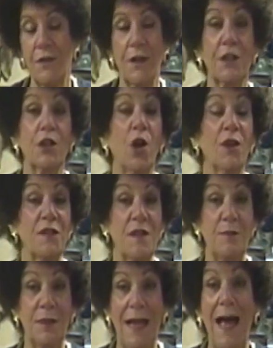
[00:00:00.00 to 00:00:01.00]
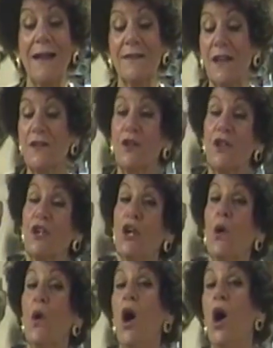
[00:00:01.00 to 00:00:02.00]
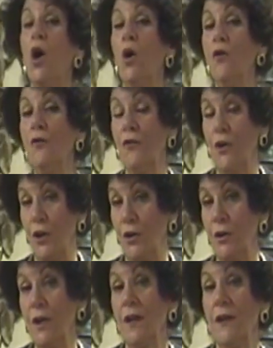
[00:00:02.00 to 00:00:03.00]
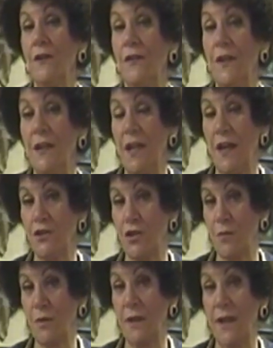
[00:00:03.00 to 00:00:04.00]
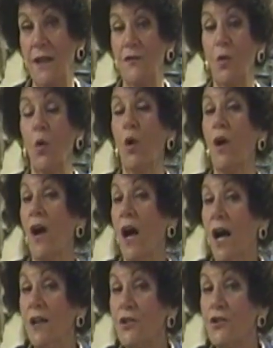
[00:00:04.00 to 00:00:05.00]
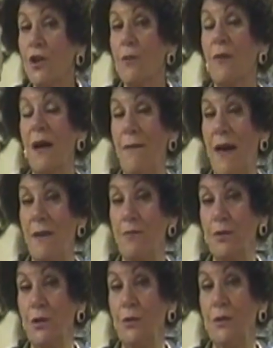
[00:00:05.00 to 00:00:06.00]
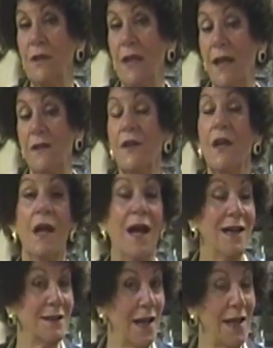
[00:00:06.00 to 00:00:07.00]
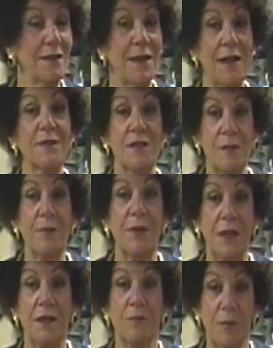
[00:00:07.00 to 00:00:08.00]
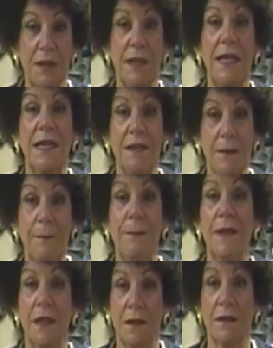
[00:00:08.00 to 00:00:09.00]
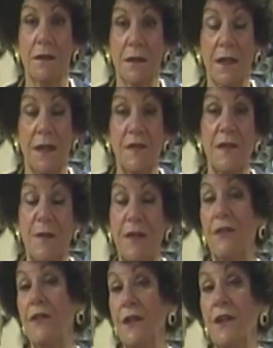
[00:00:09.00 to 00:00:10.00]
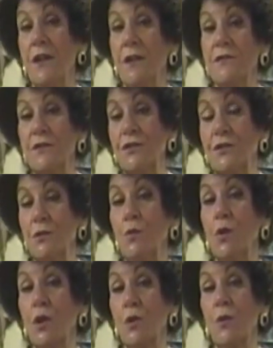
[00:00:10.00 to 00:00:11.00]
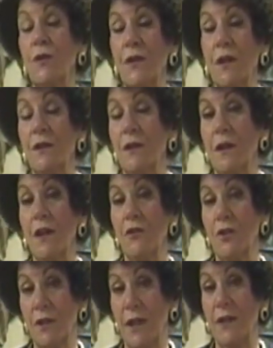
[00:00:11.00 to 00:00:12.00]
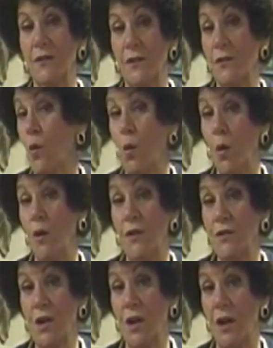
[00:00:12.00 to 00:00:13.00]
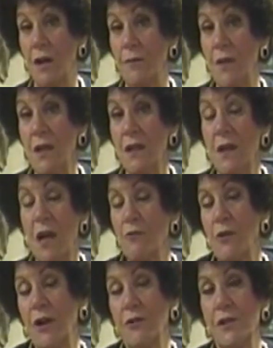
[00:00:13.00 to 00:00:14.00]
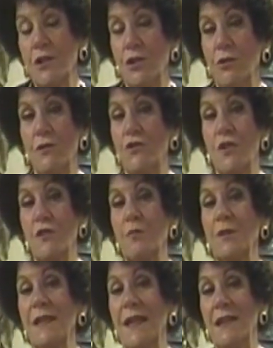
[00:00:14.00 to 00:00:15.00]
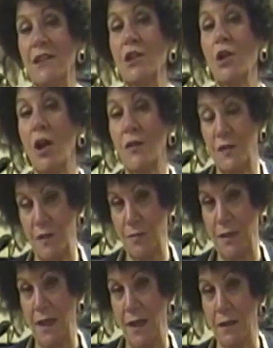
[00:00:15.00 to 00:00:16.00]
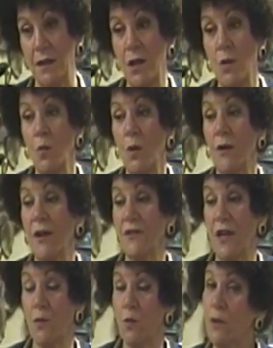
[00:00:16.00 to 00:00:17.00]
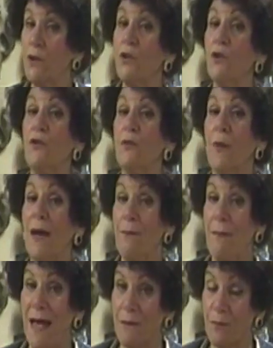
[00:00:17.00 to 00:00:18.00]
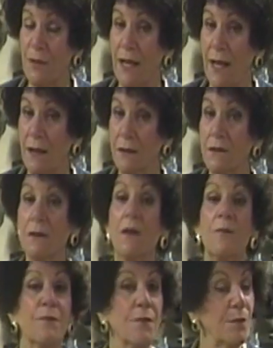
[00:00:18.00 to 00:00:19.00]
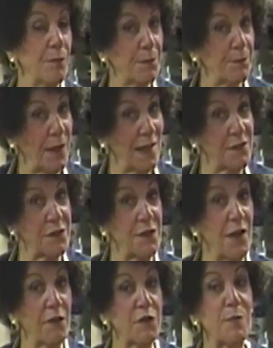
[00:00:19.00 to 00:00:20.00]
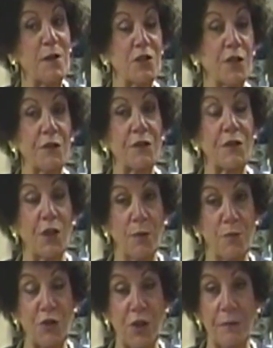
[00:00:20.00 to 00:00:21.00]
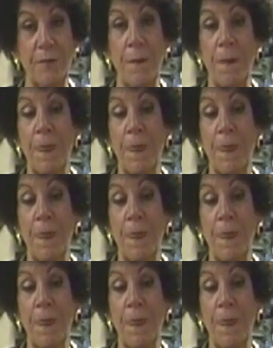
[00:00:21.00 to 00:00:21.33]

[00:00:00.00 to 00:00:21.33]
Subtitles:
The glossy black, that's going to go over the ketchup glaze or under my matte blue glaze, I like that to be plain milk. It has to be thin enough to work with other glazes all the time. I rarely use just plain glossy black, whereas I will use my matte black by itself, especially for sculpture.